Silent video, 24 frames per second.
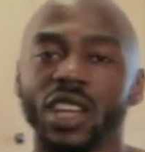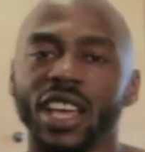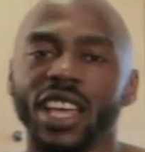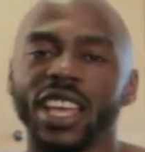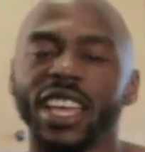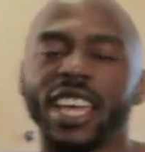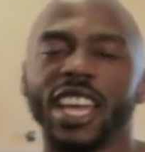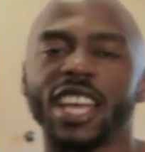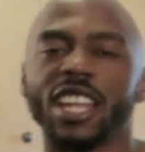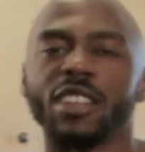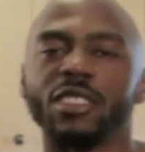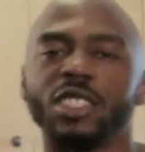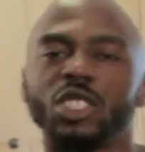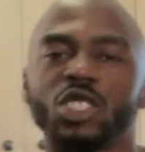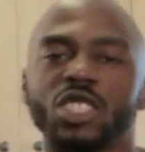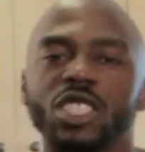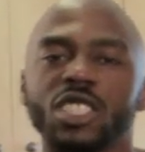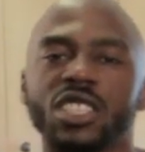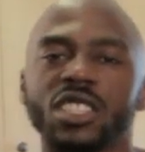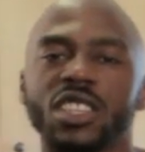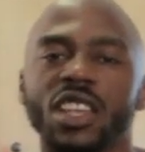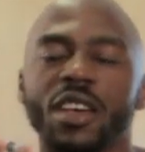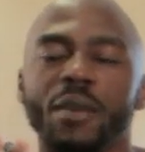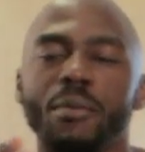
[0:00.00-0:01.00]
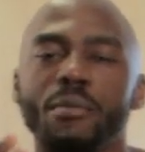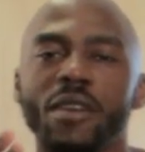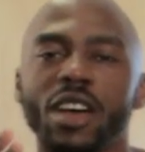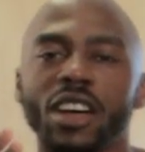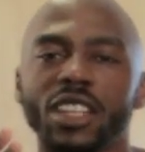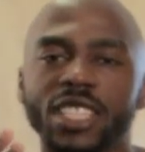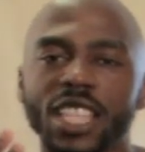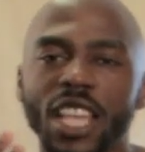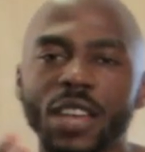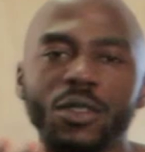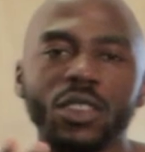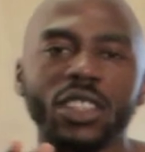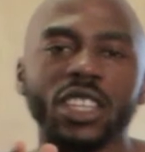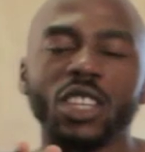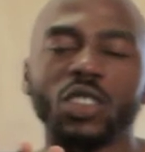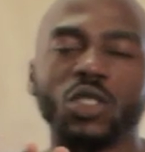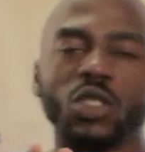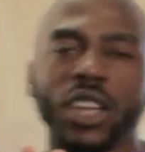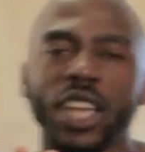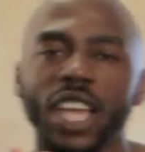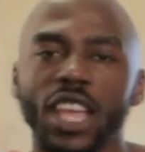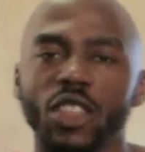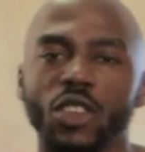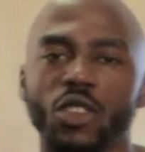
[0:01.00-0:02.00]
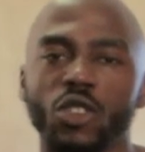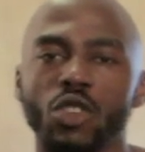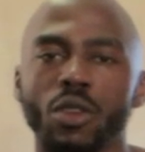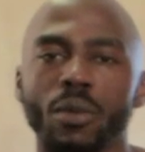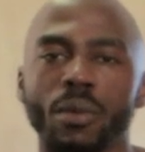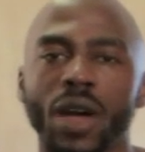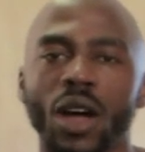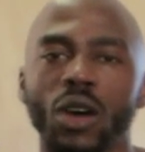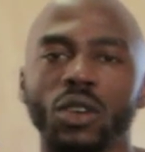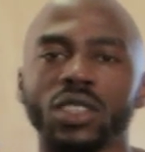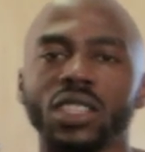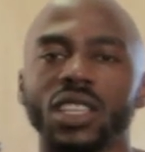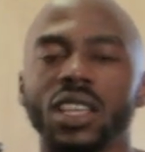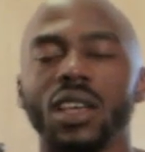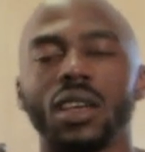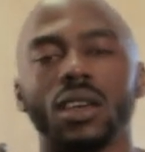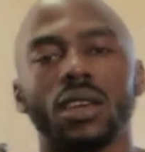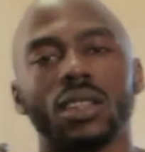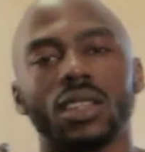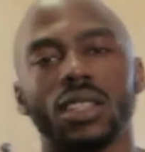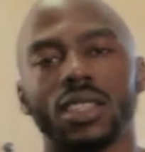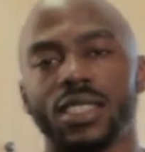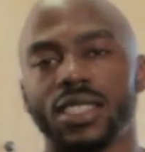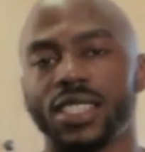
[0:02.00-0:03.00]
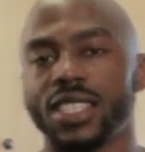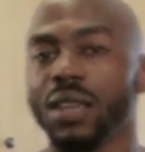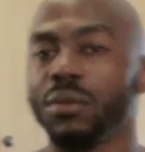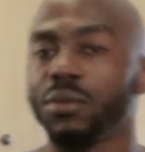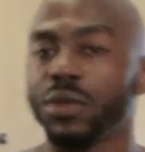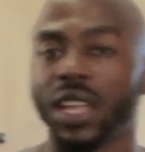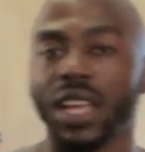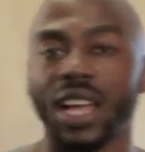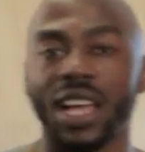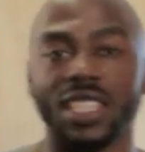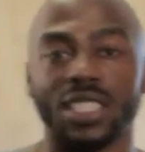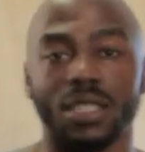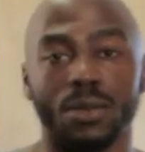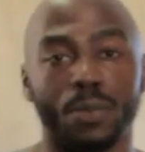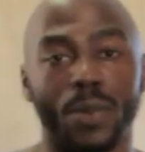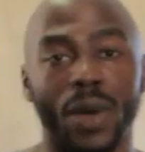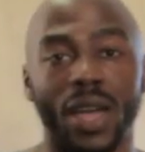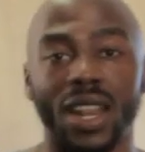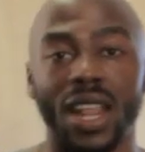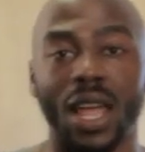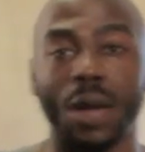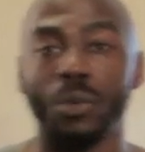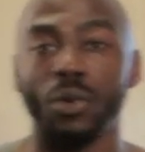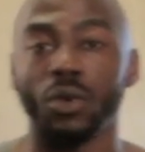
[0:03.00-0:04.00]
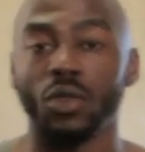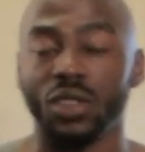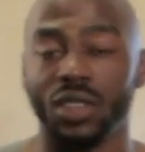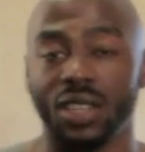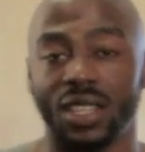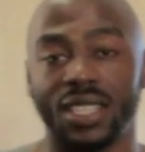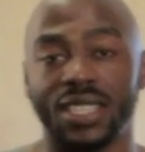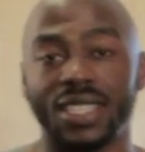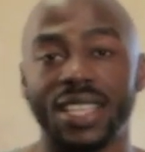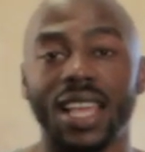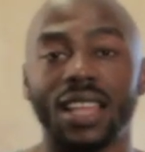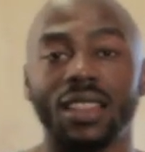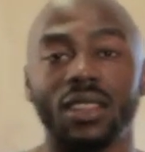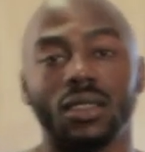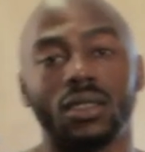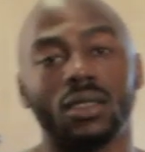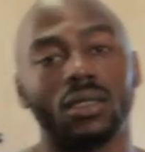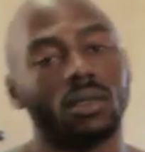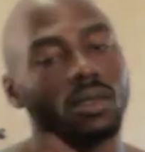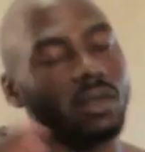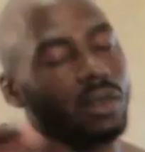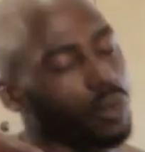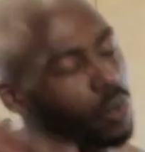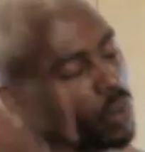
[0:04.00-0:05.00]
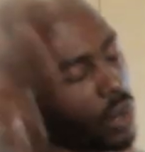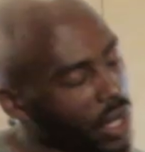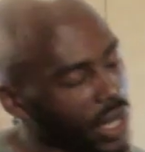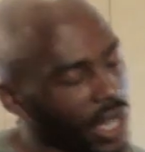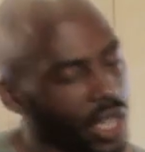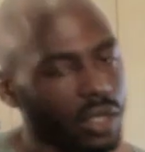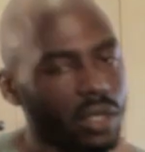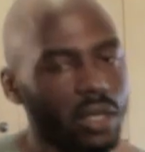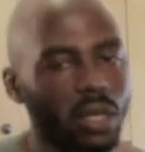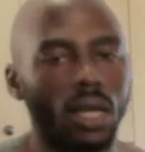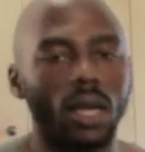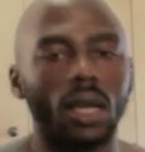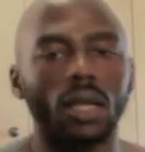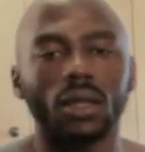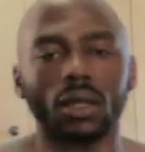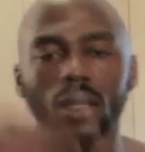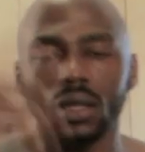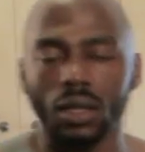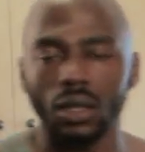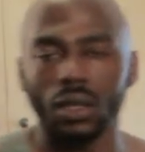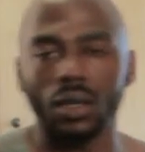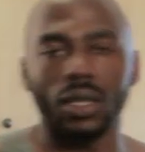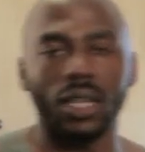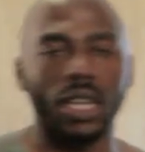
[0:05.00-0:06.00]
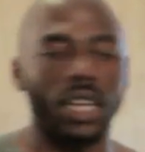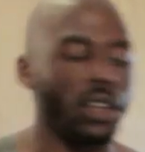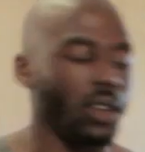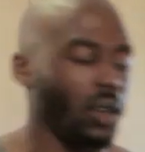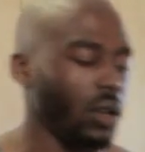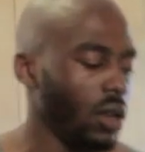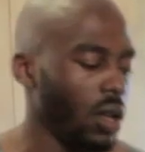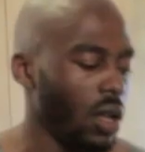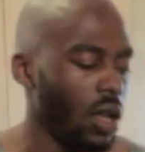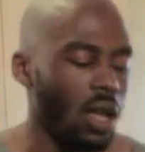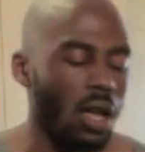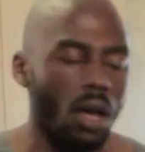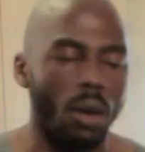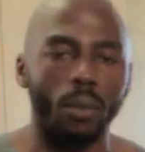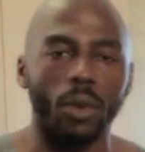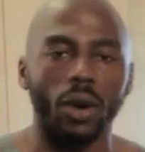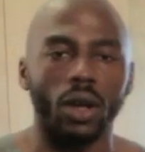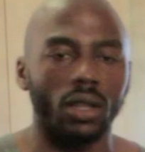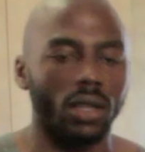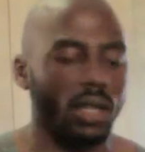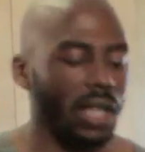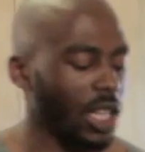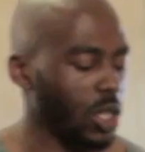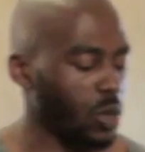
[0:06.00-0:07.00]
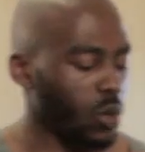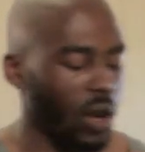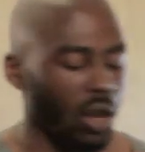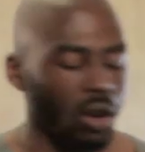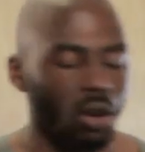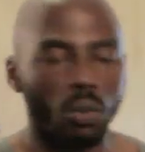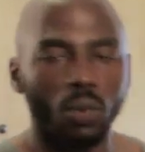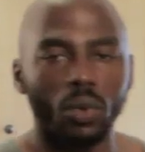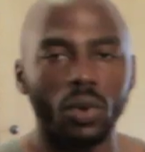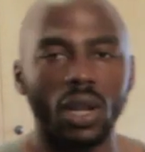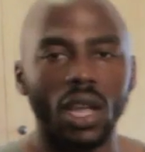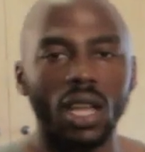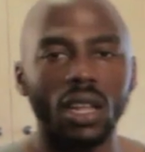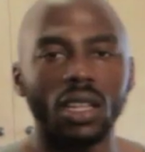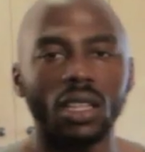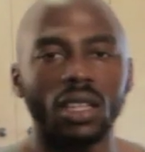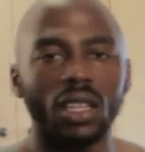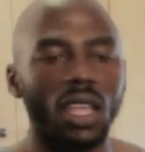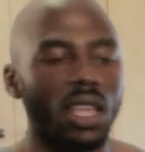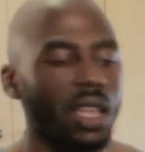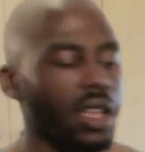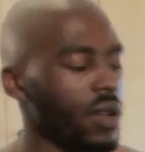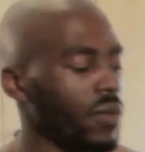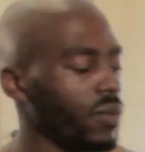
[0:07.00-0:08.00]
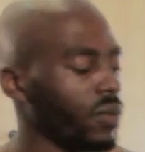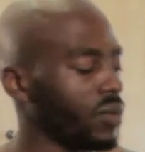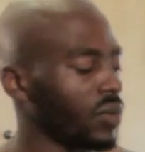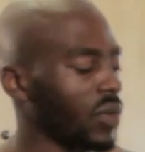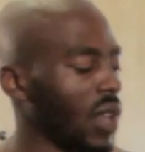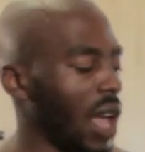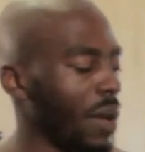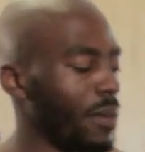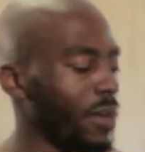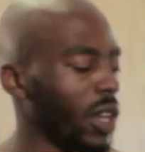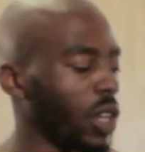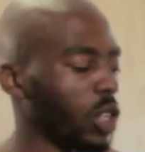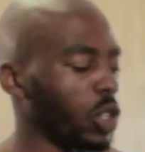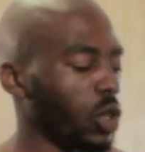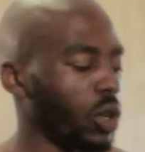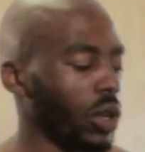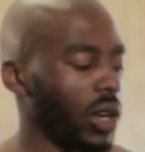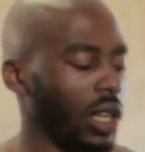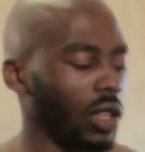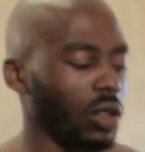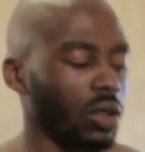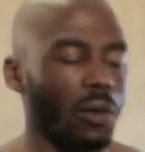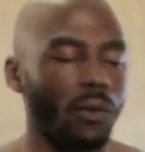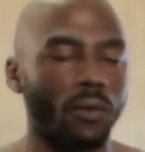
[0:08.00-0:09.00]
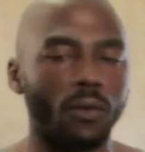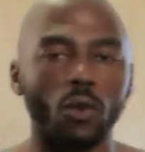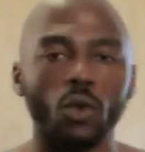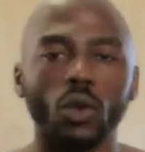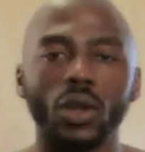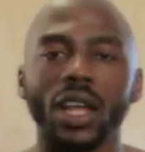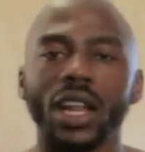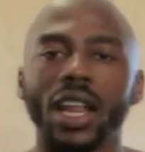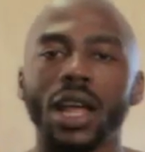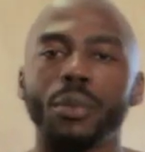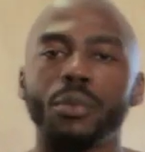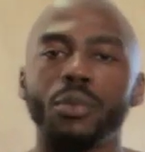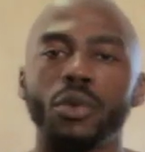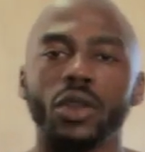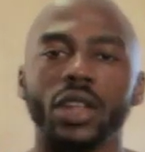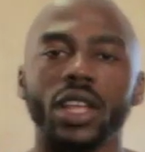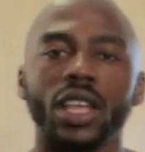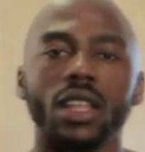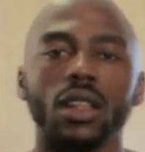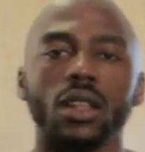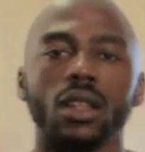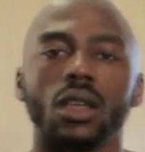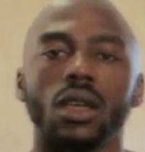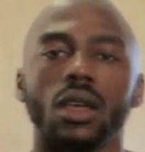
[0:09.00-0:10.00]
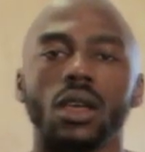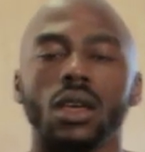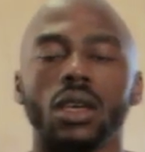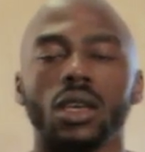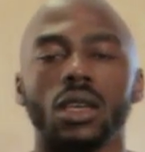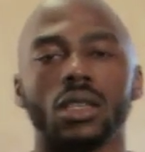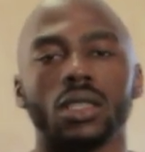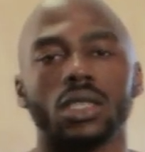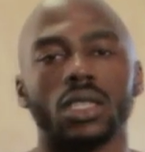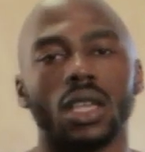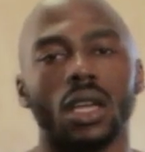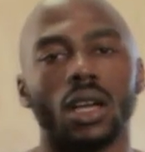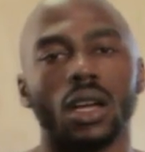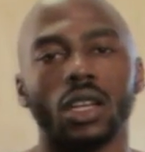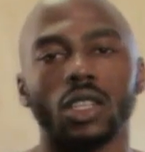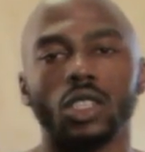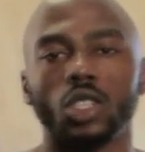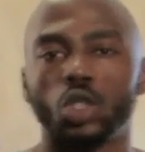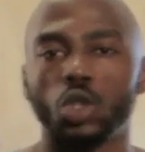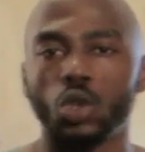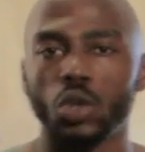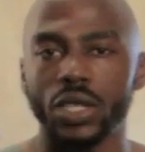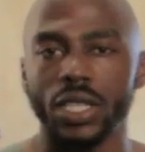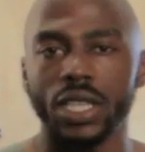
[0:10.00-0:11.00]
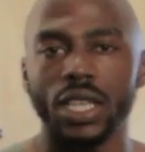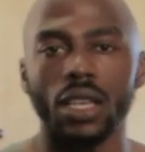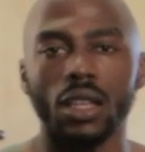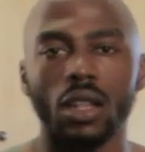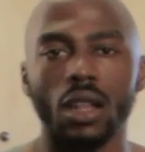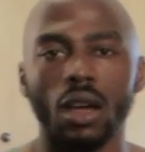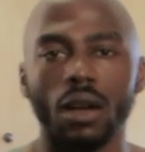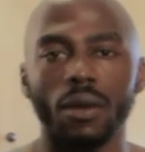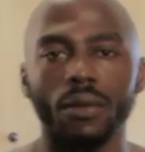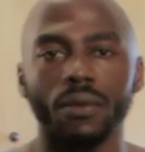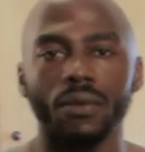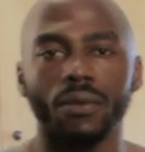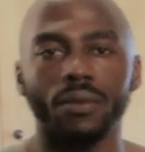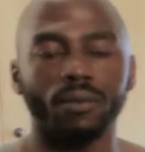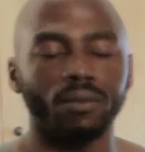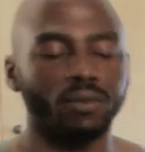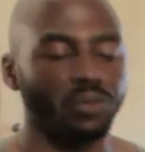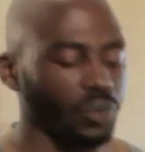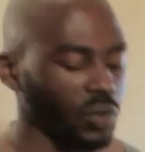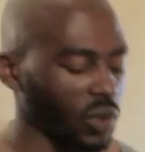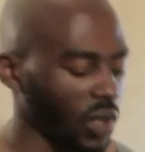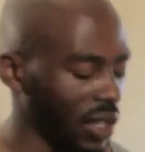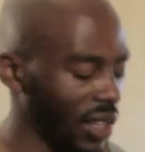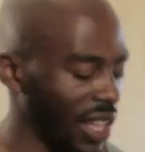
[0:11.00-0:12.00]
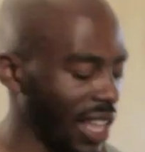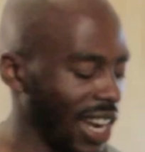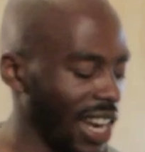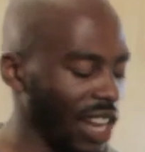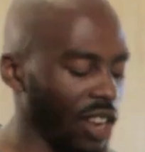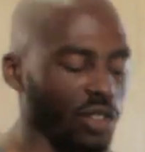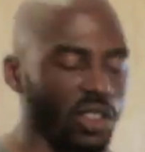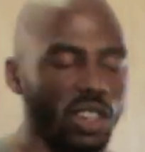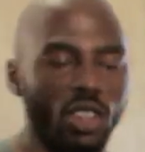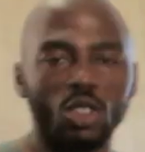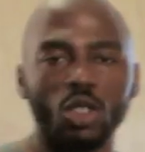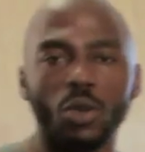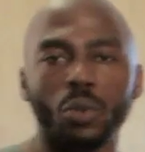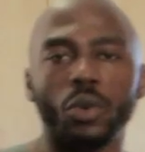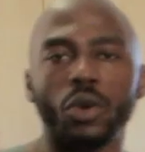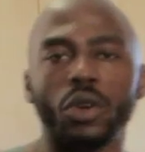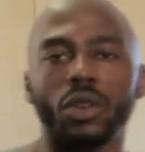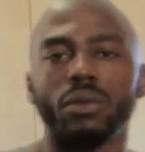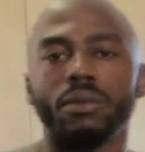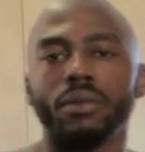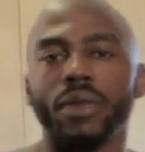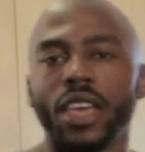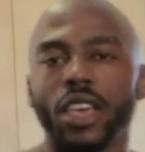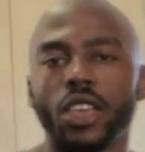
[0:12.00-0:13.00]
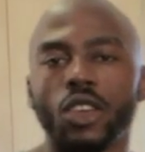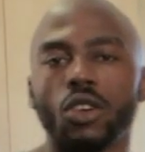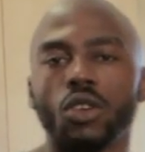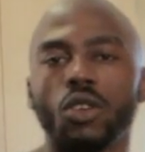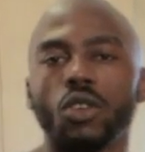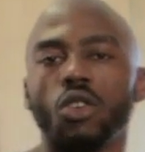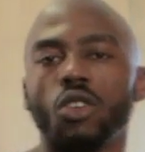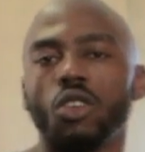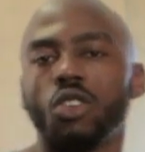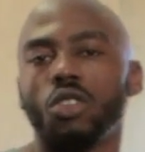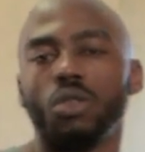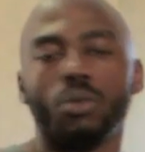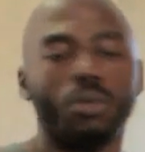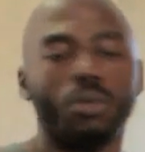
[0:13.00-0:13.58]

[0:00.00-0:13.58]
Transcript: You kind of just melt everything together in your mouth. Same thing as pineapple in a salad. We'll get to that a little later. But that's why I don't put anything. I make sure that the food that I put in is juicy enough that I don't need to put mayo or